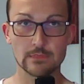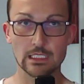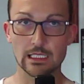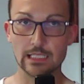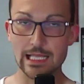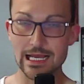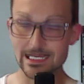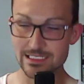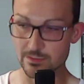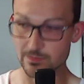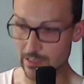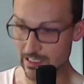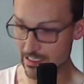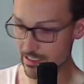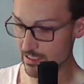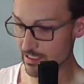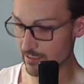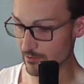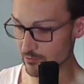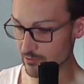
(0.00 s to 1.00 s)
Last
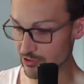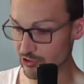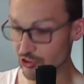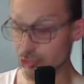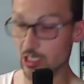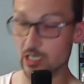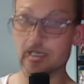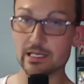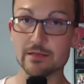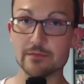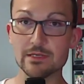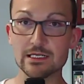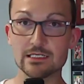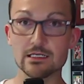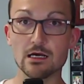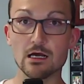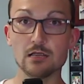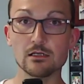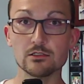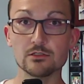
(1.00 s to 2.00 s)
month, it was John A.
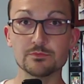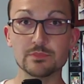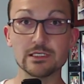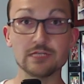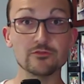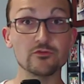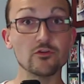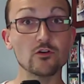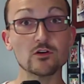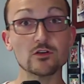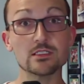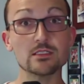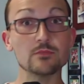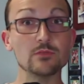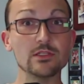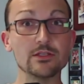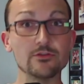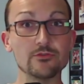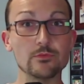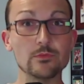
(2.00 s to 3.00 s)
McDonald being
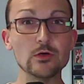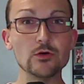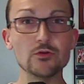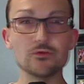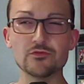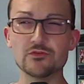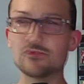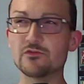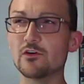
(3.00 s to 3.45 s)
forcibly removed,